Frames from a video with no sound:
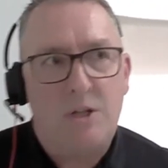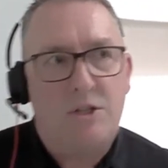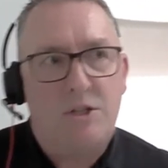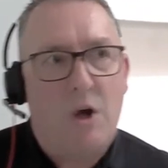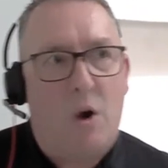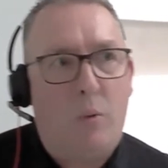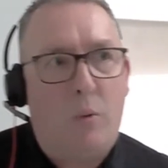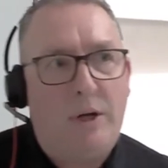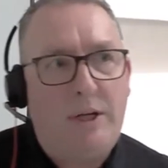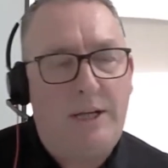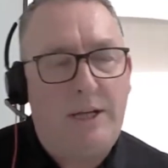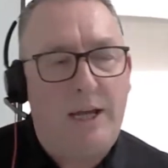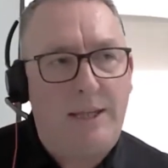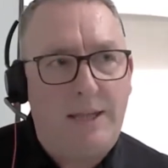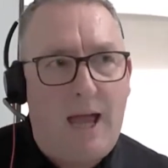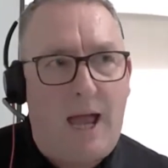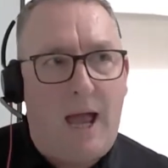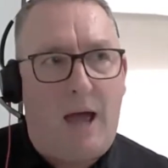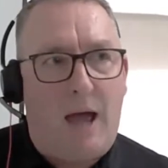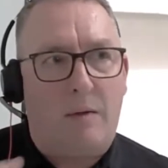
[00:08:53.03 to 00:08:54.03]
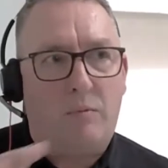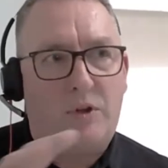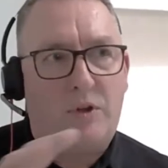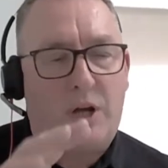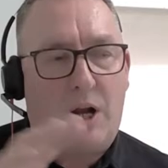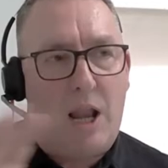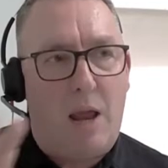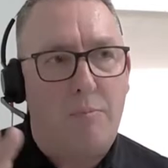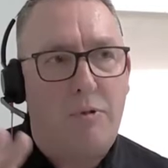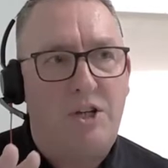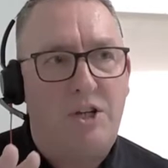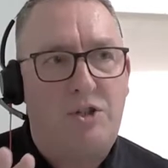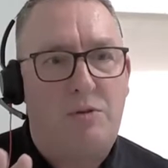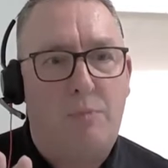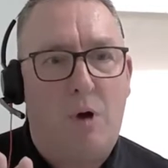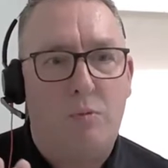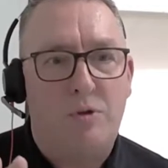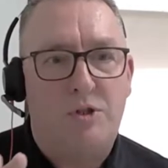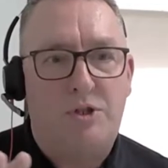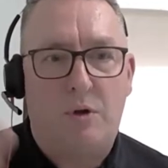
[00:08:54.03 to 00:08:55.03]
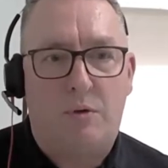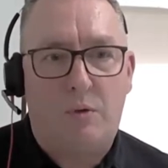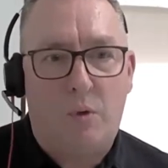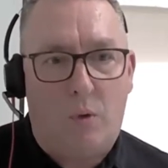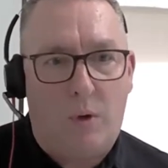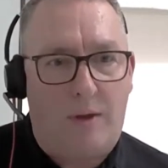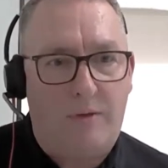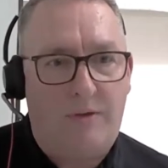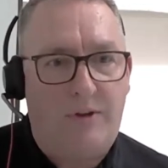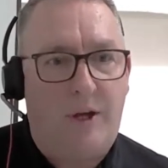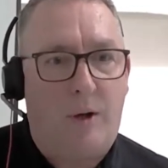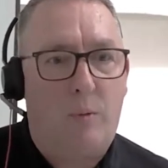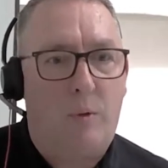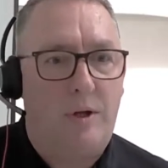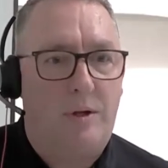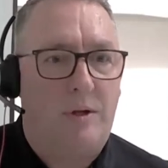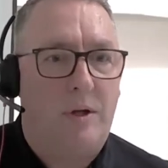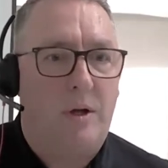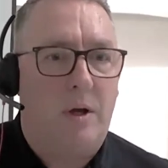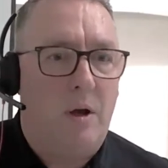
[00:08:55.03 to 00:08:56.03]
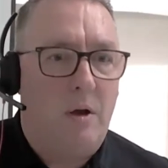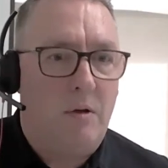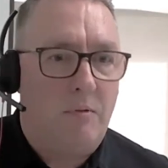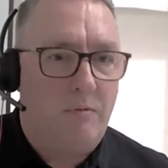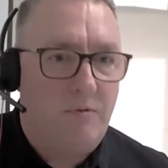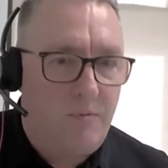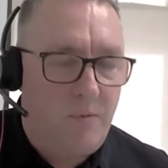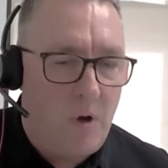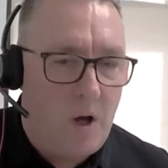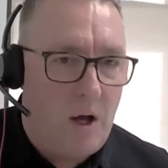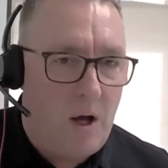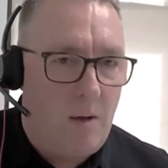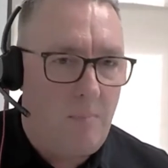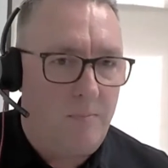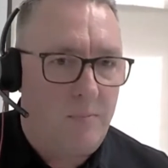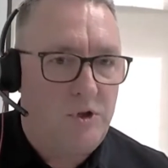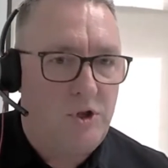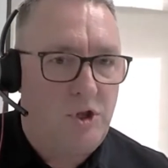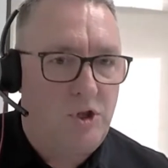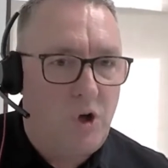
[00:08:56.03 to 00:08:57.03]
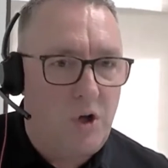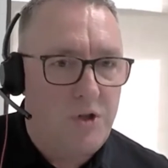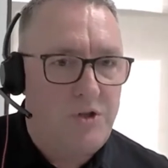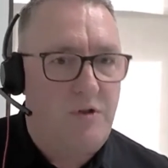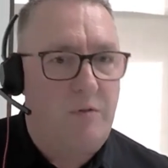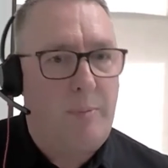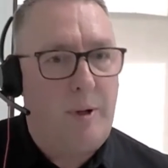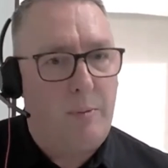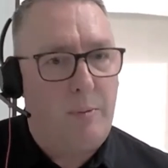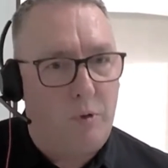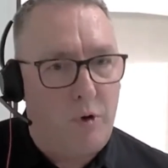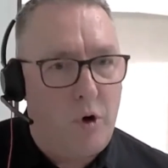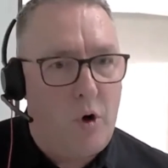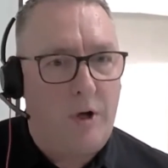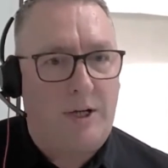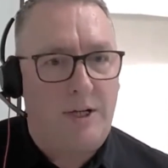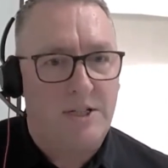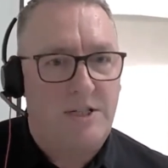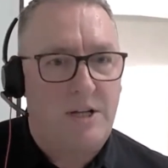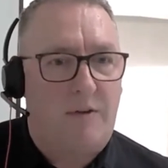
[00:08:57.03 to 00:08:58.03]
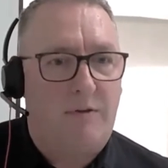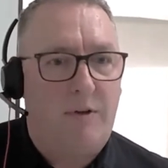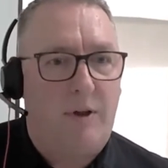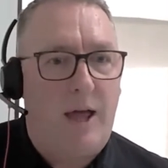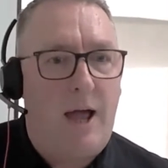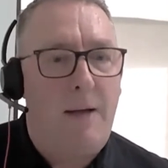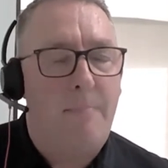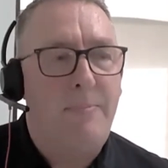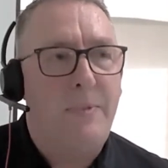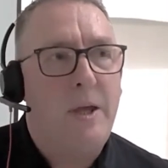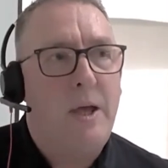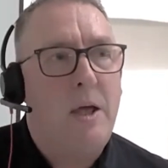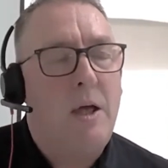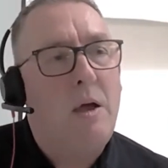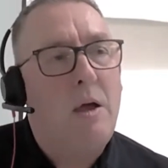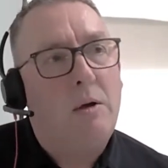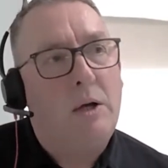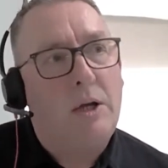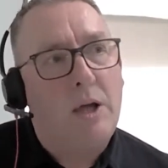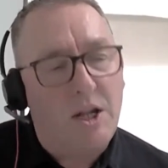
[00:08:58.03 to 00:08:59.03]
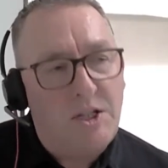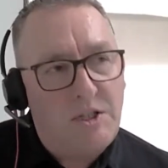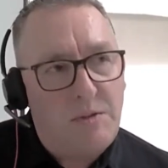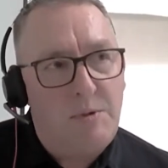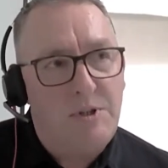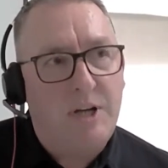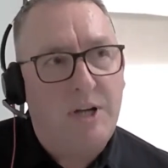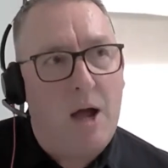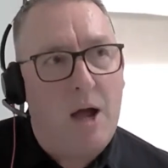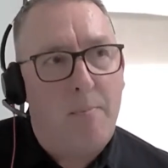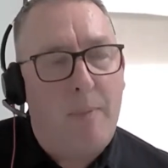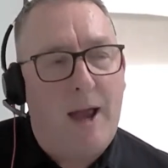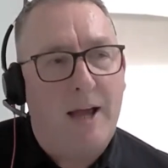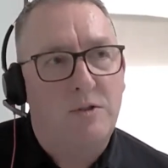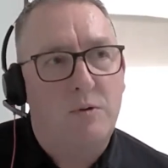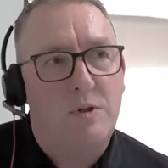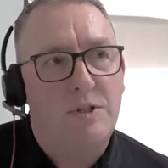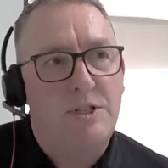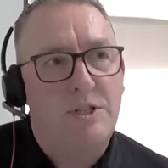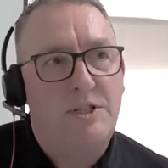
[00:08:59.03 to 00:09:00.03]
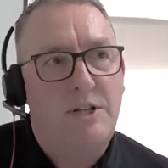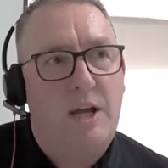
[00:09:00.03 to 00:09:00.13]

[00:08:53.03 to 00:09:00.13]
So we did that. Collaboration mode was doing all that thing with um, shots of people nodding and stuff like that customers come back to us